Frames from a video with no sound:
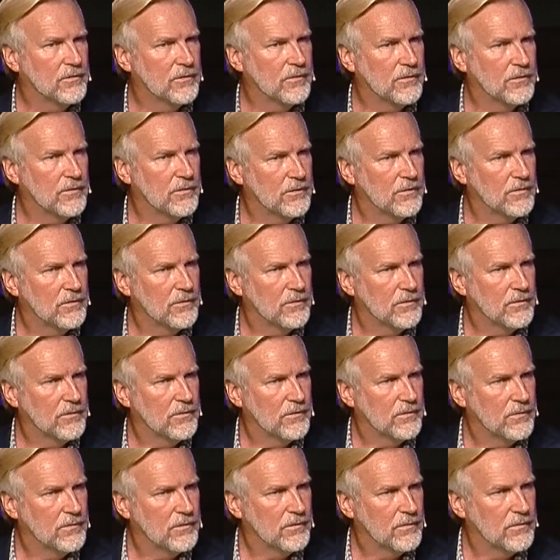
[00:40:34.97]

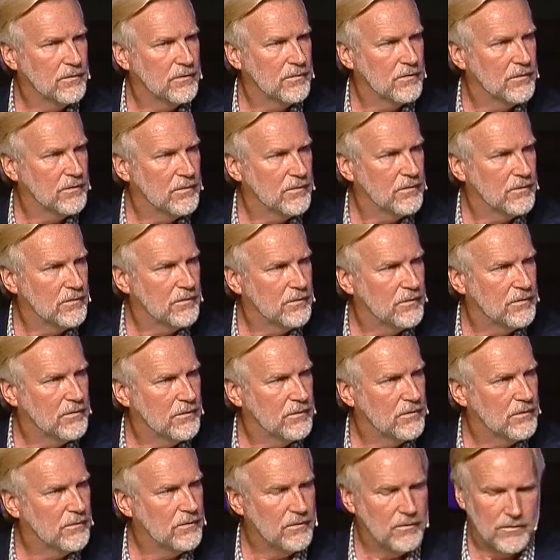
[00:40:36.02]

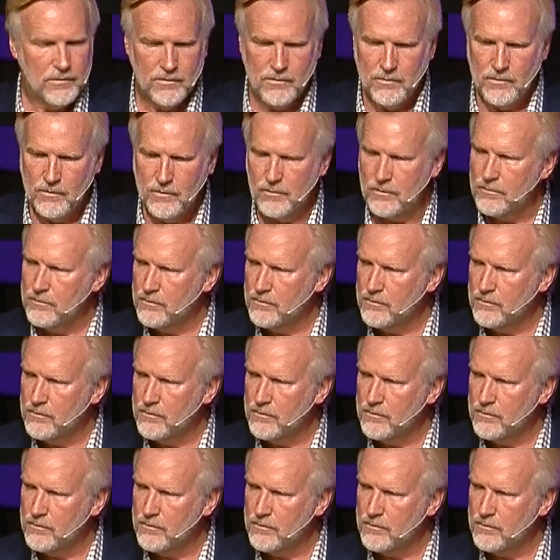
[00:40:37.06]
No one is speaking in this clip.